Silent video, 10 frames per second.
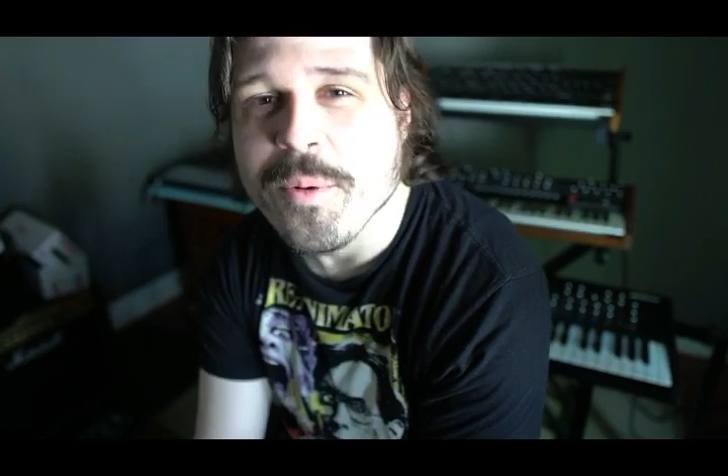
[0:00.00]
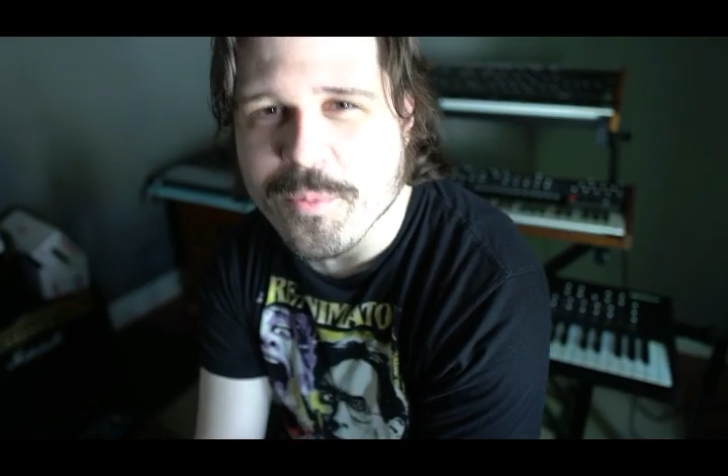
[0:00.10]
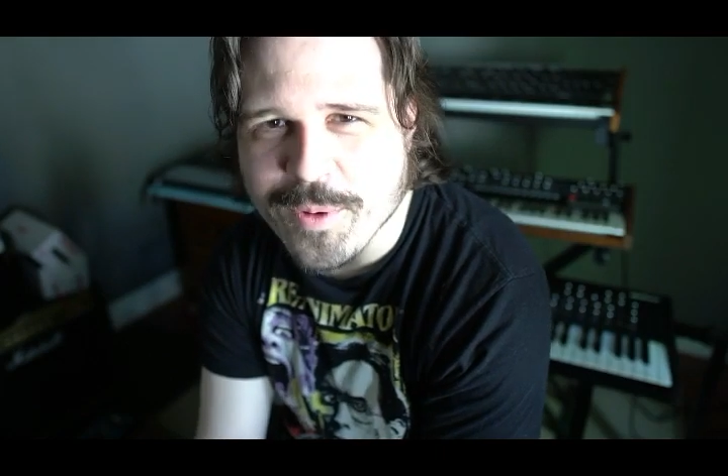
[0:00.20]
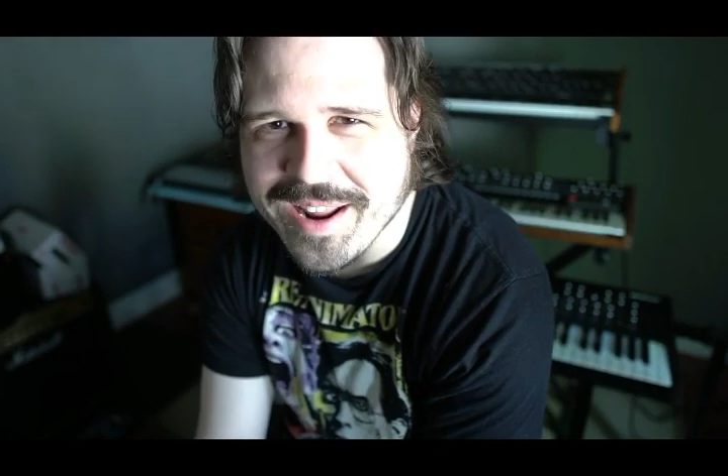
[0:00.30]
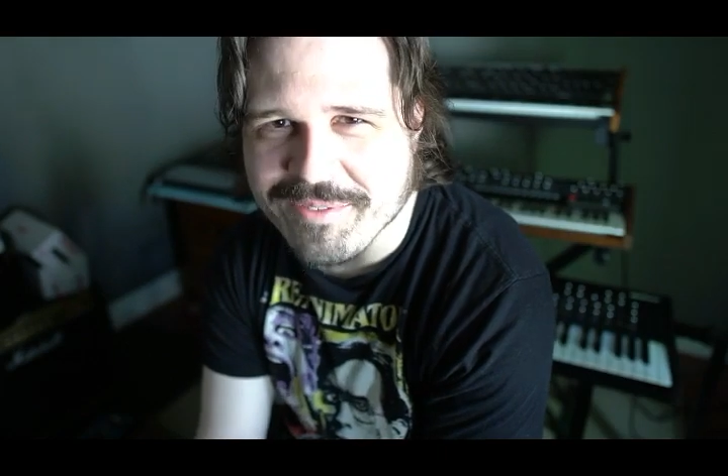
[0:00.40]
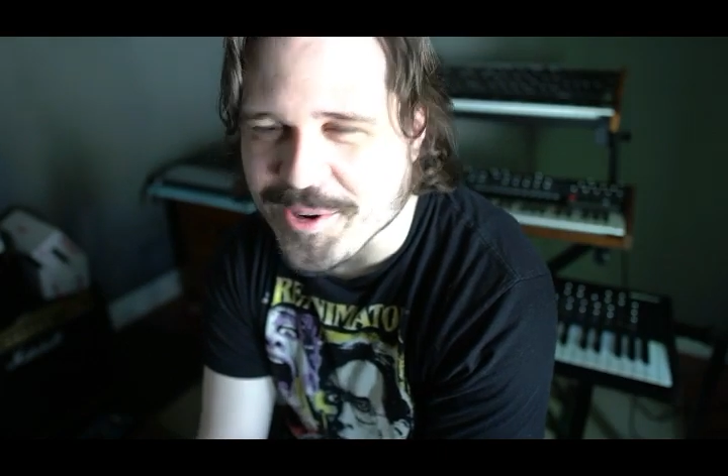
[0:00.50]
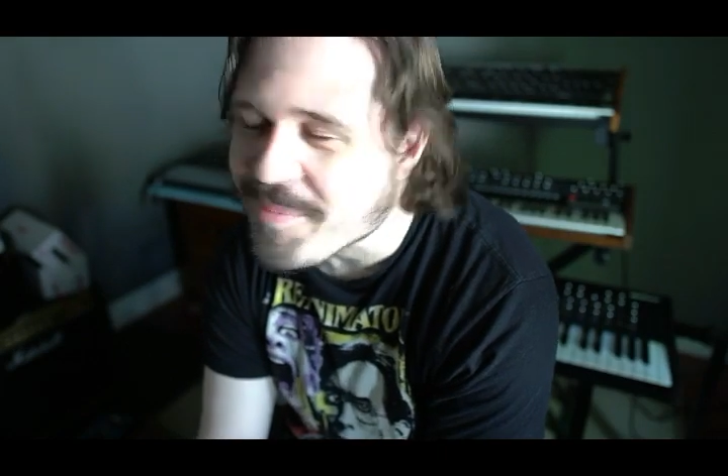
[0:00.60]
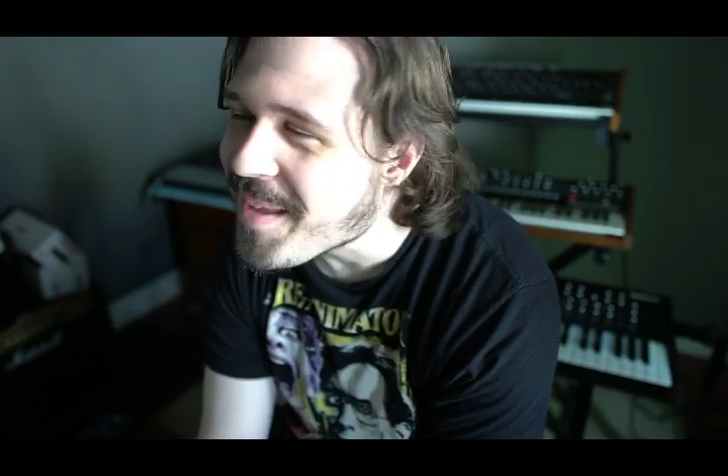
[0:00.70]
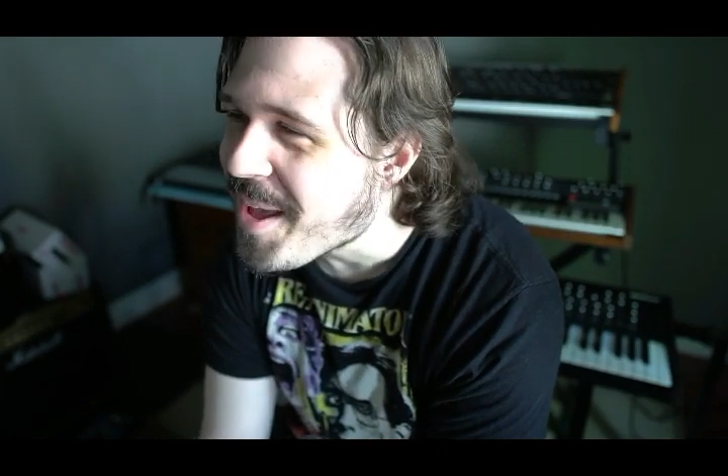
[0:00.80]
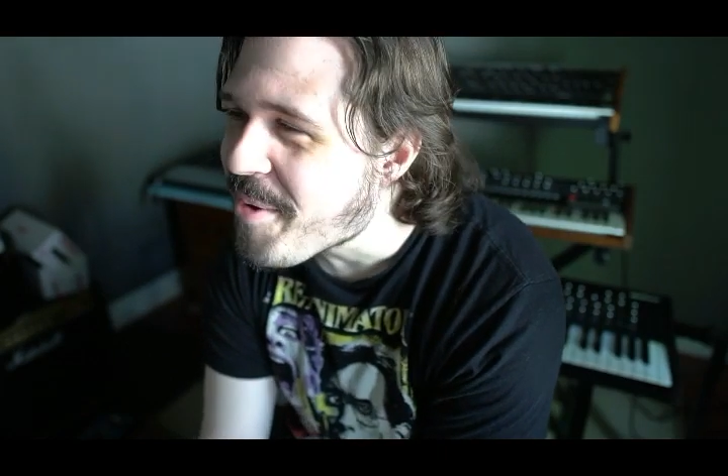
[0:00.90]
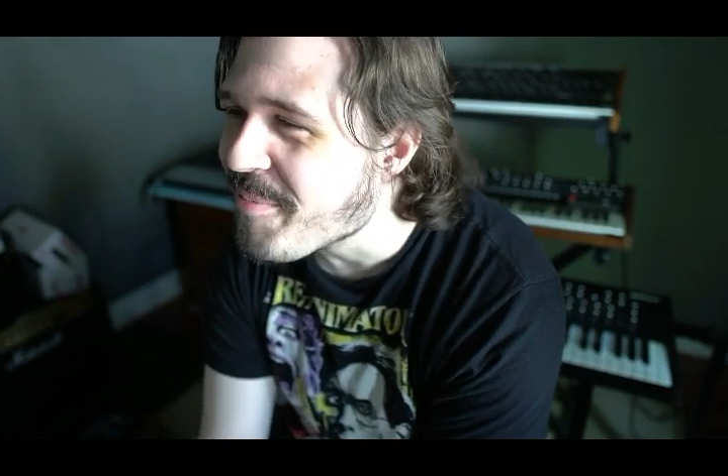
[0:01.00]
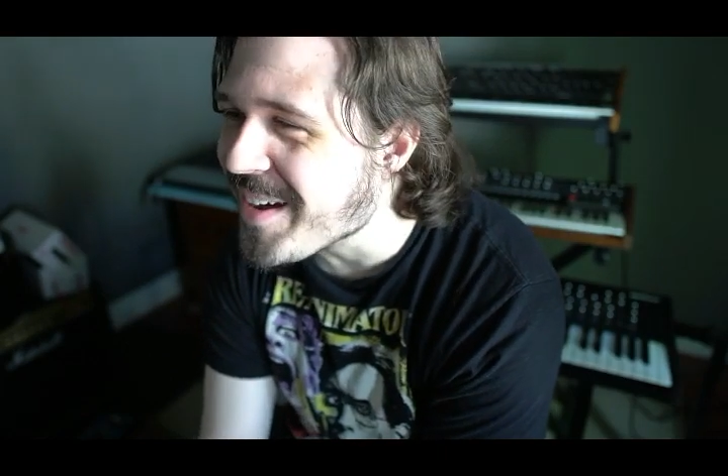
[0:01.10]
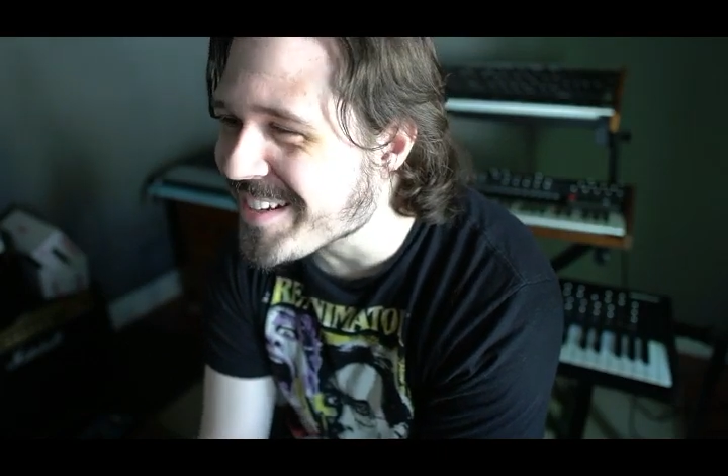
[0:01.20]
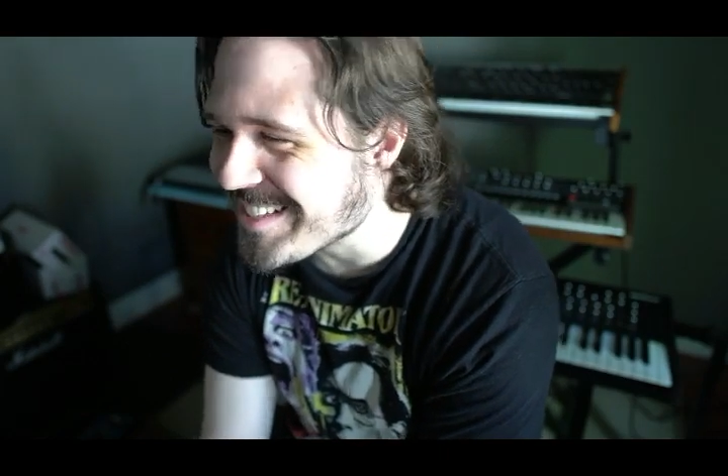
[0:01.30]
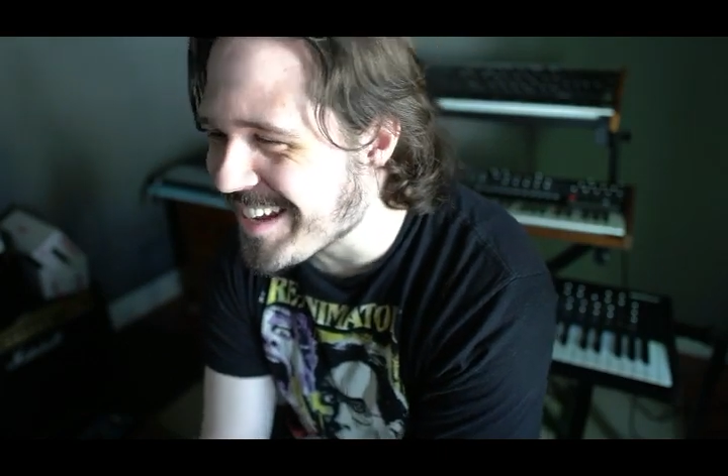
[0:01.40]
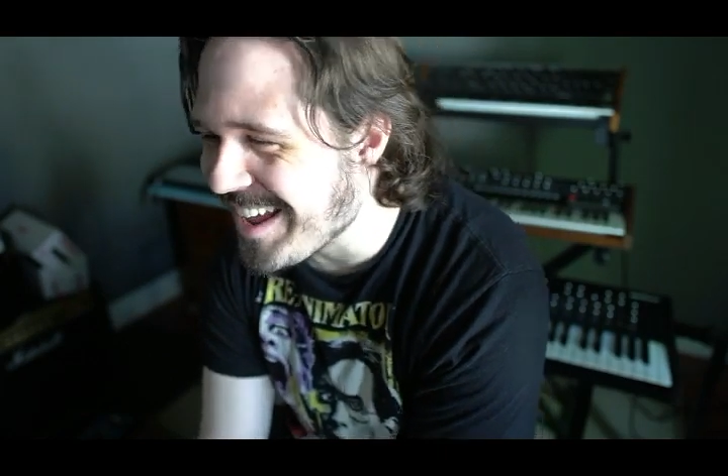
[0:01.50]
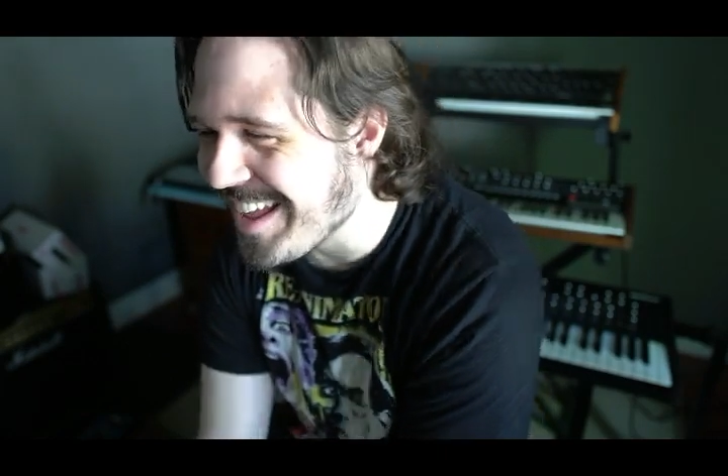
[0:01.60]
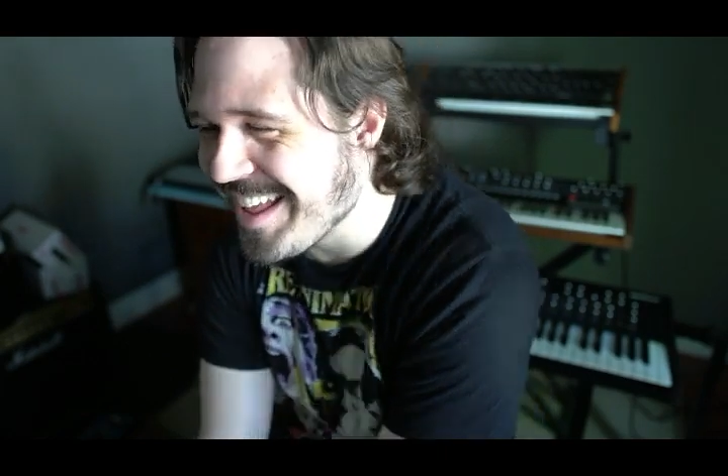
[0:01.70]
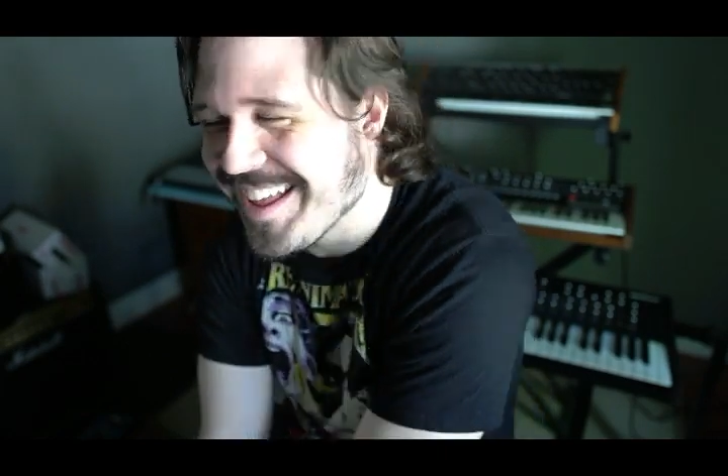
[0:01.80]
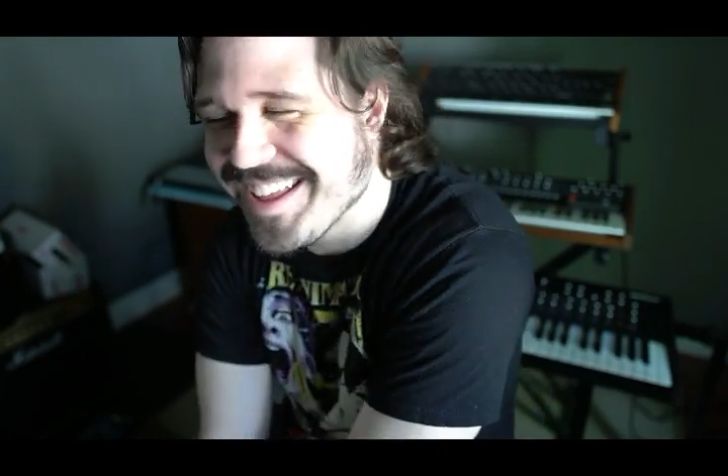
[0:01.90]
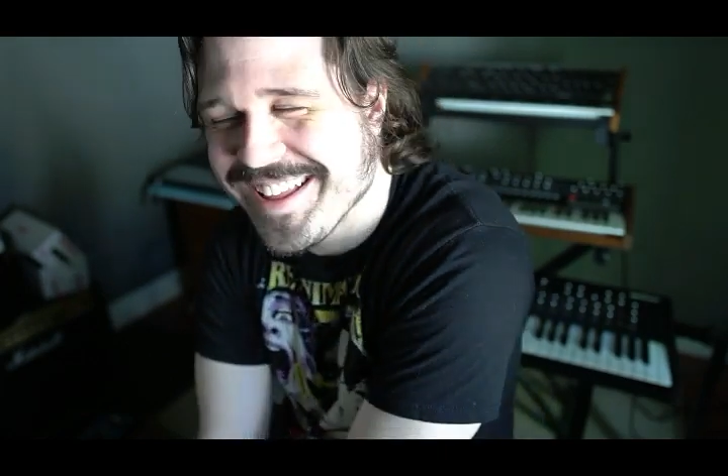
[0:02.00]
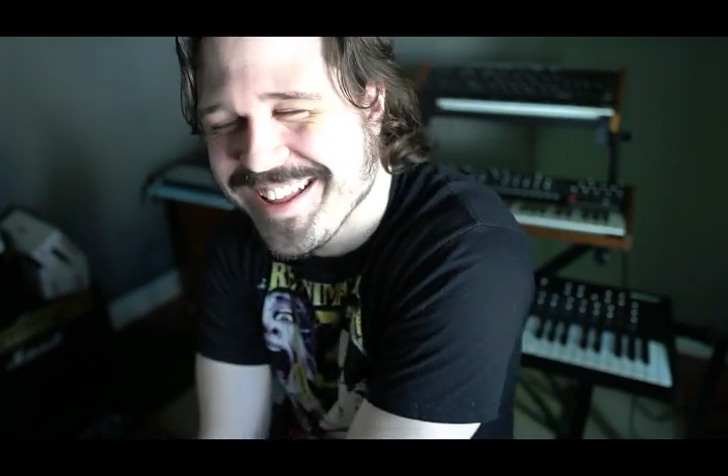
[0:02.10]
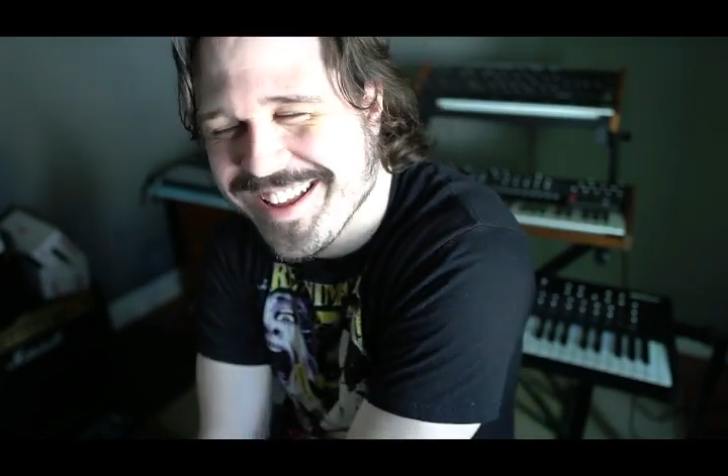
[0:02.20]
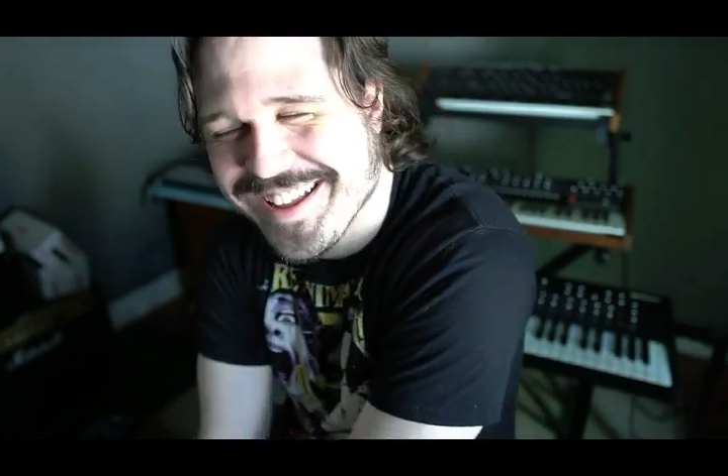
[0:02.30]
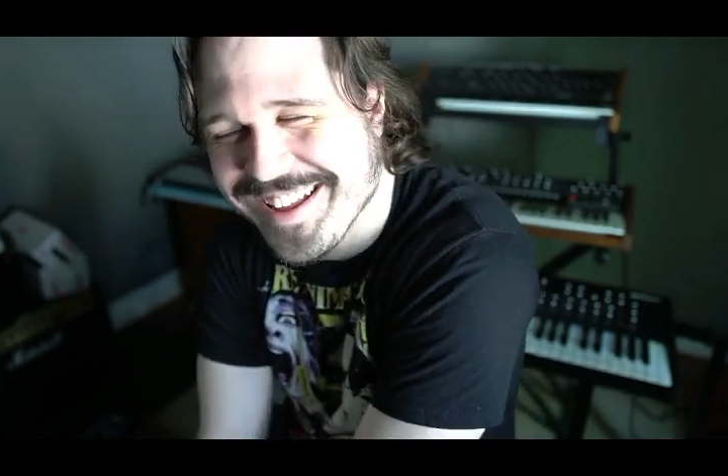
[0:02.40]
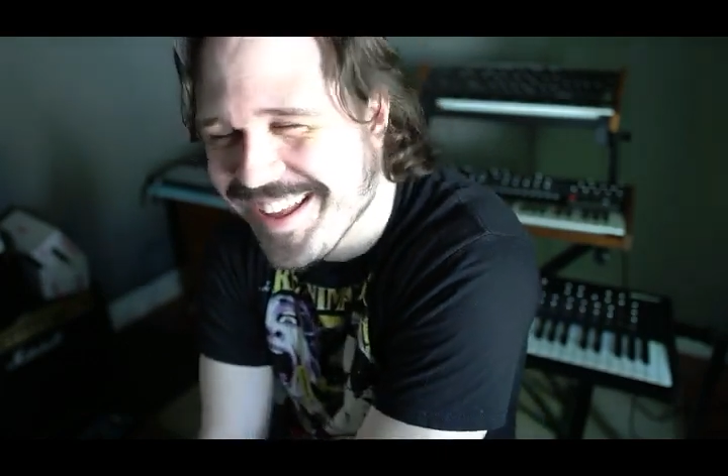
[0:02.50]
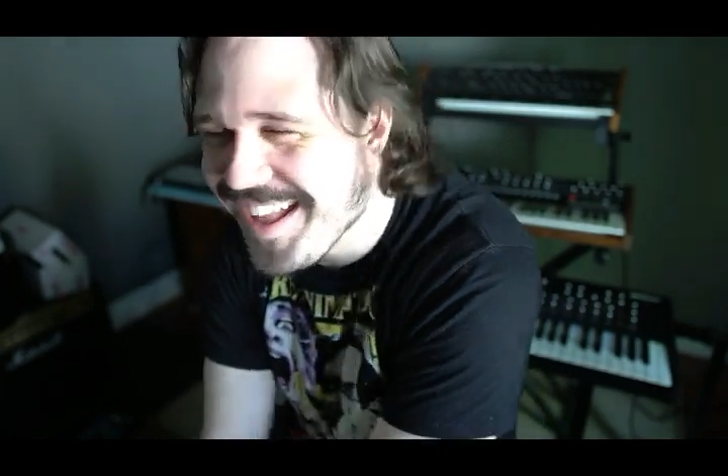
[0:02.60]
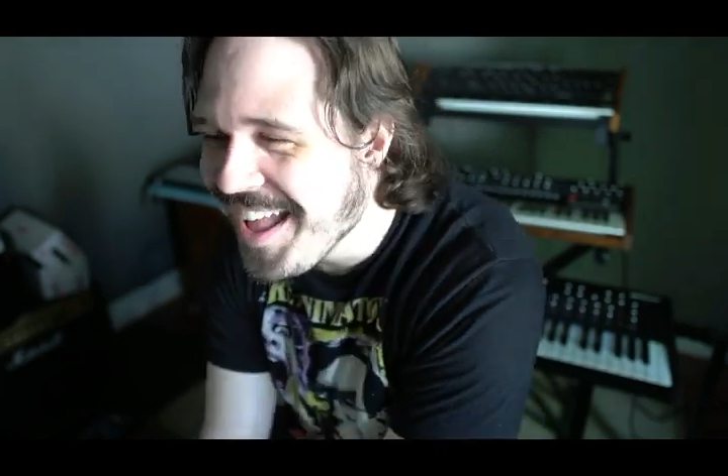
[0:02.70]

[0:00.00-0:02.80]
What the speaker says: whatever. But the